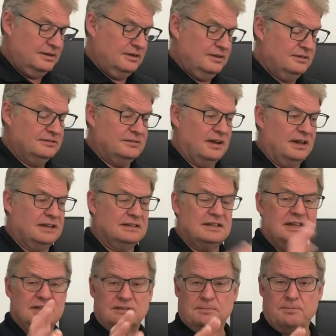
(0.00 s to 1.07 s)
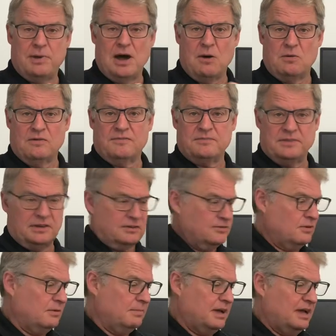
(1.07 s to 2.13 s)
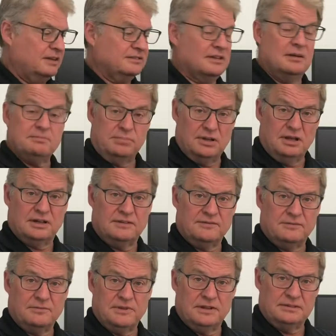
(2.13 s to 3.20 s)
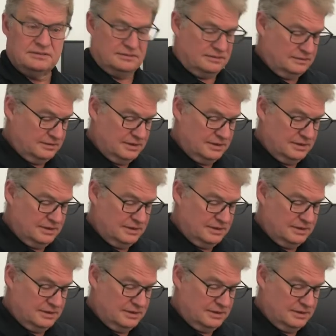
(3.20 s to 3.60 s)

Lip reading: So I can take the power from the control box, unplug it from this.